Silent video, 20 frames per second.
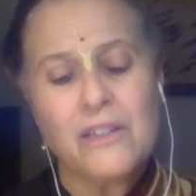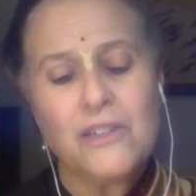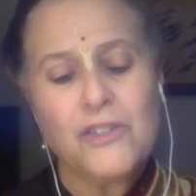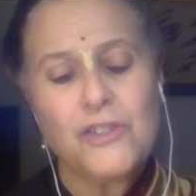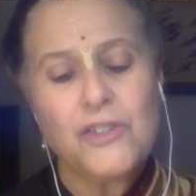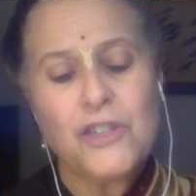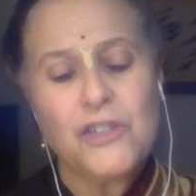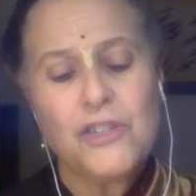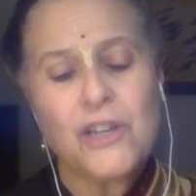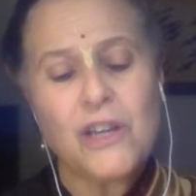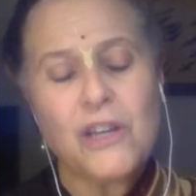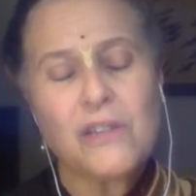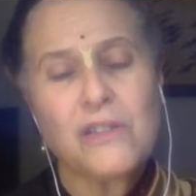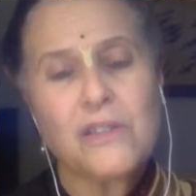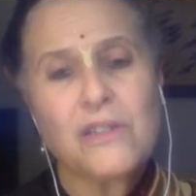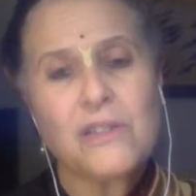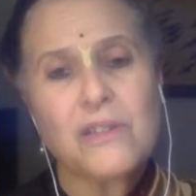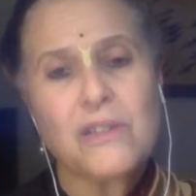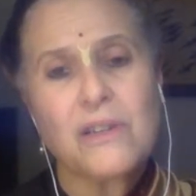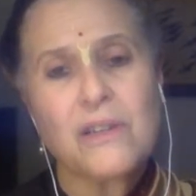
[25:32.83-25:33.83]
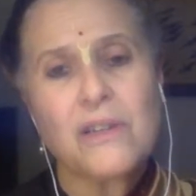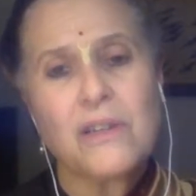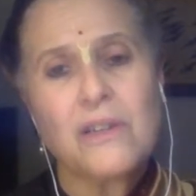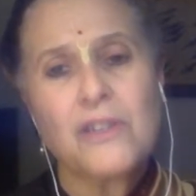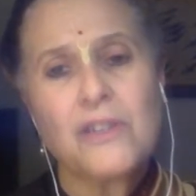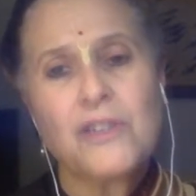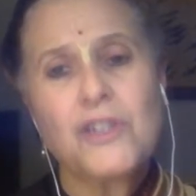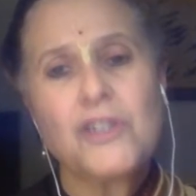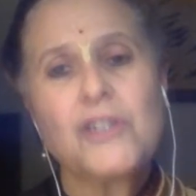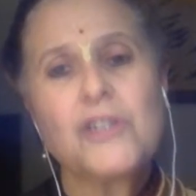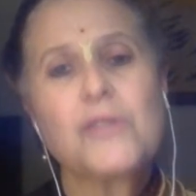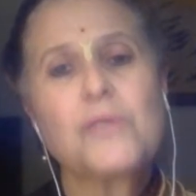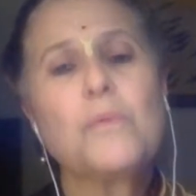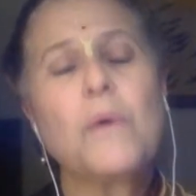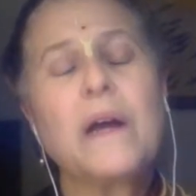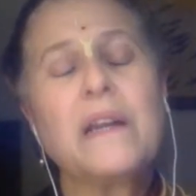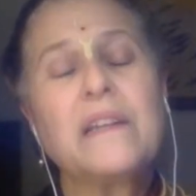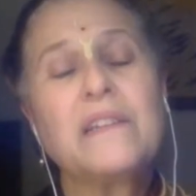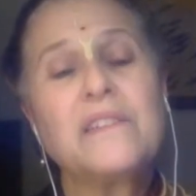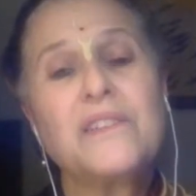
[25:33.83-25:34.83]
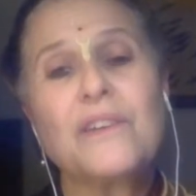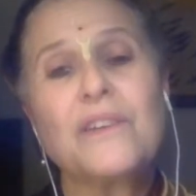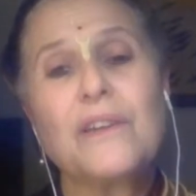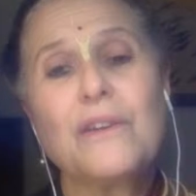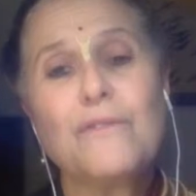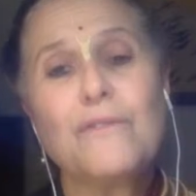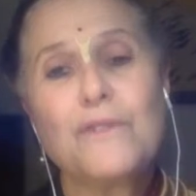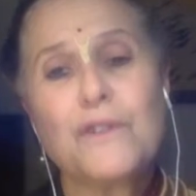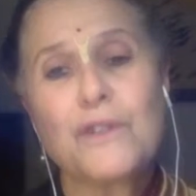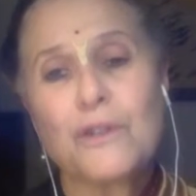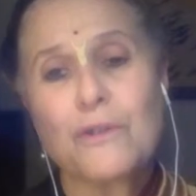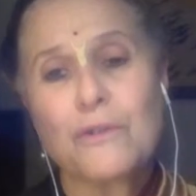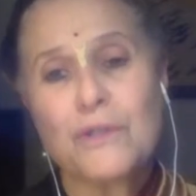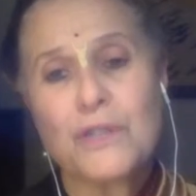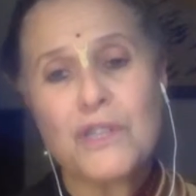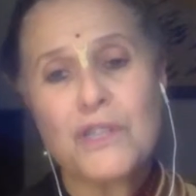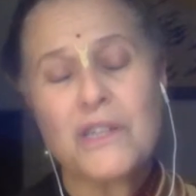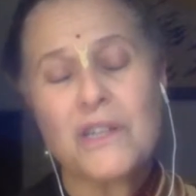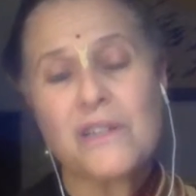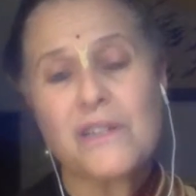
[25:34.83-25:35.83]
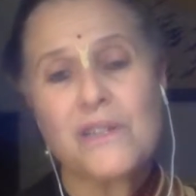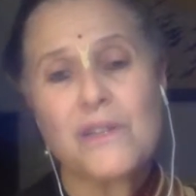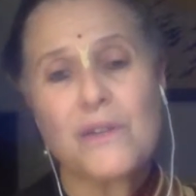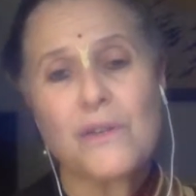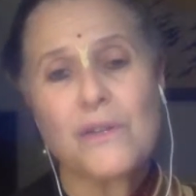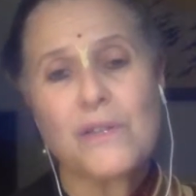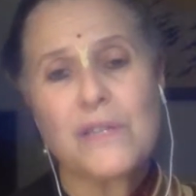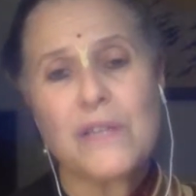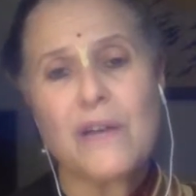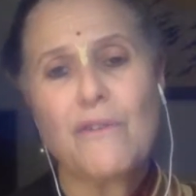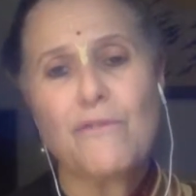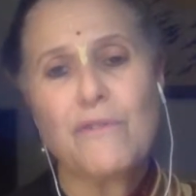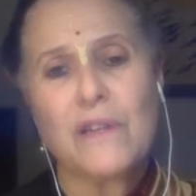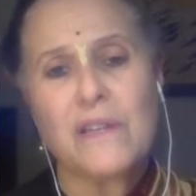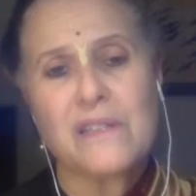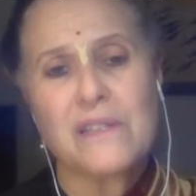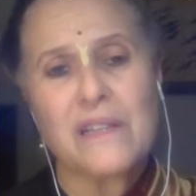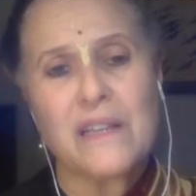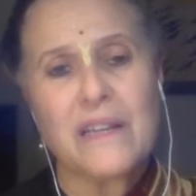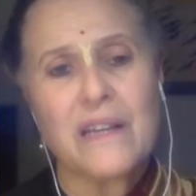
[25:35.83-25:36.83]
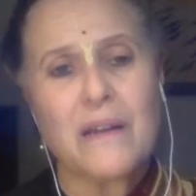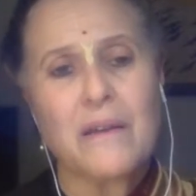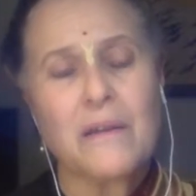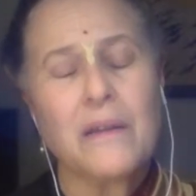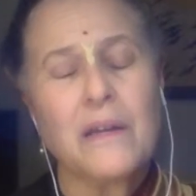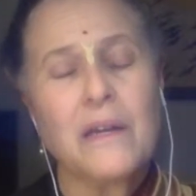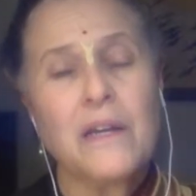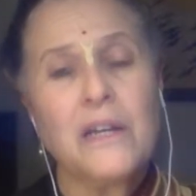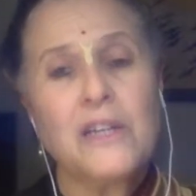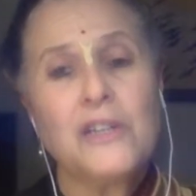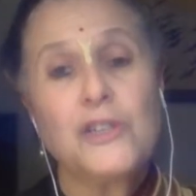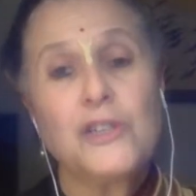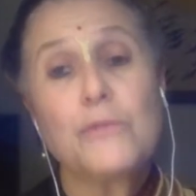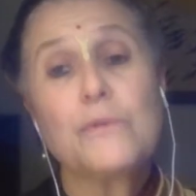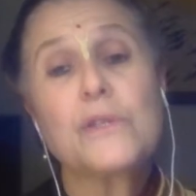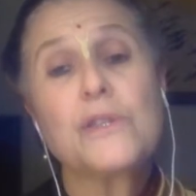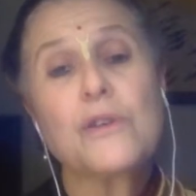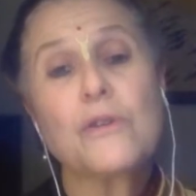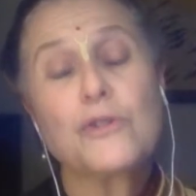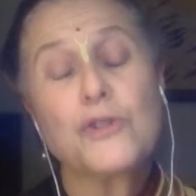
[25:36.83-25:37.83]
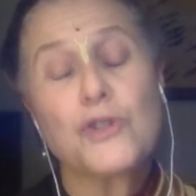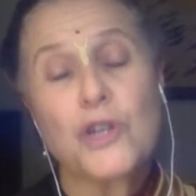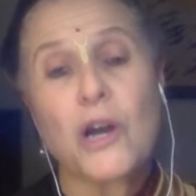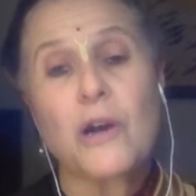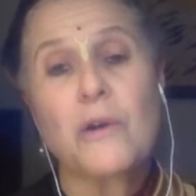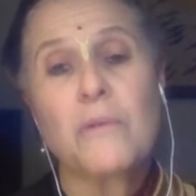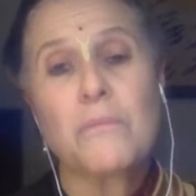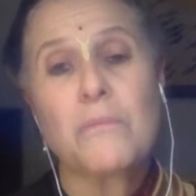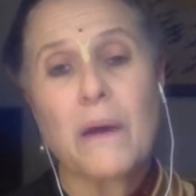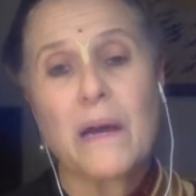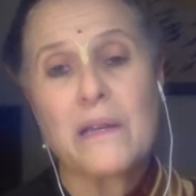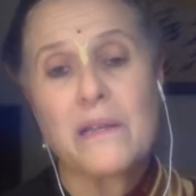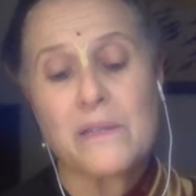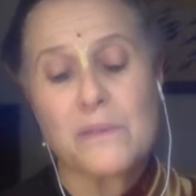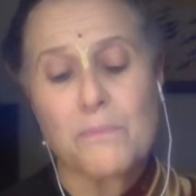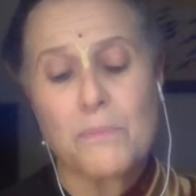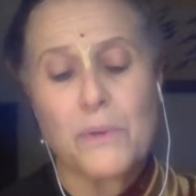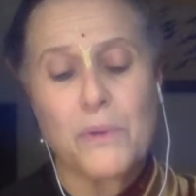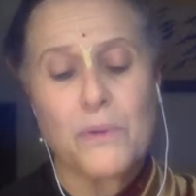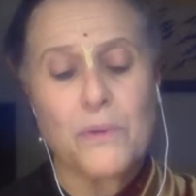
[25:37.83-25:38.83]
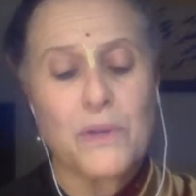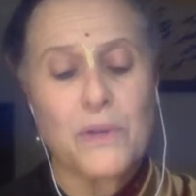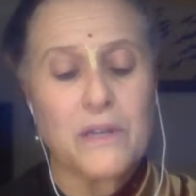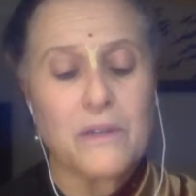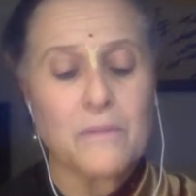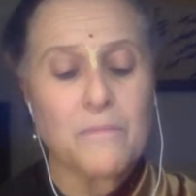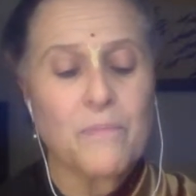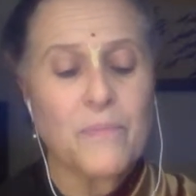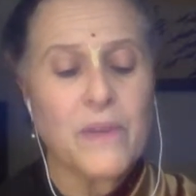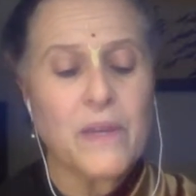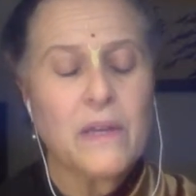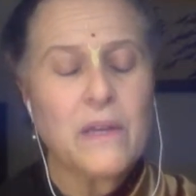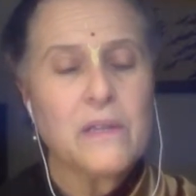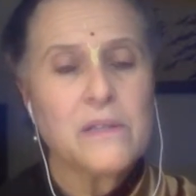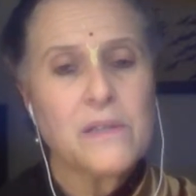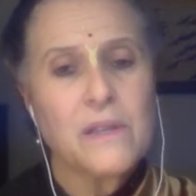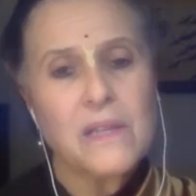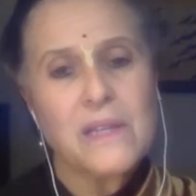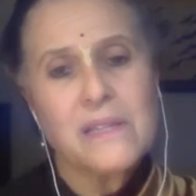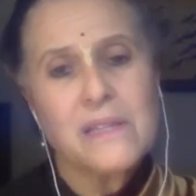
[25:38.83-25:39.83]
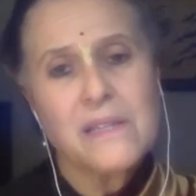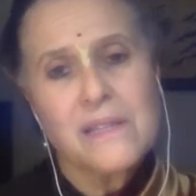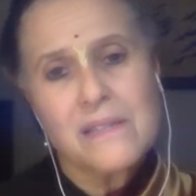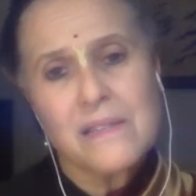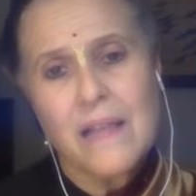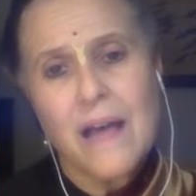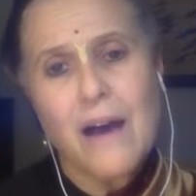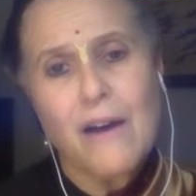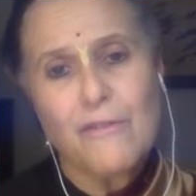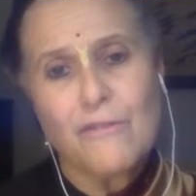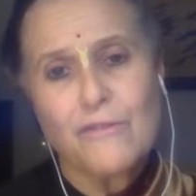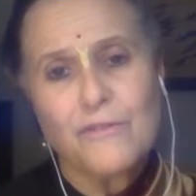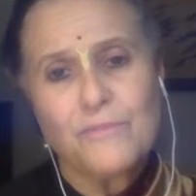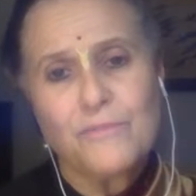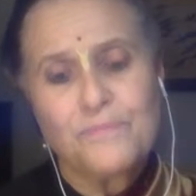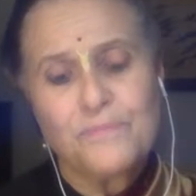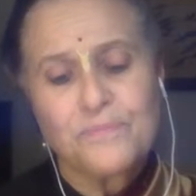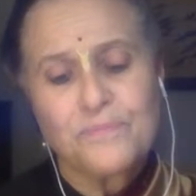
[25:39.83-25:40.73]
She just wanted to give to Krishna so selflessly, and she was so charmed by his beauty. So this is love.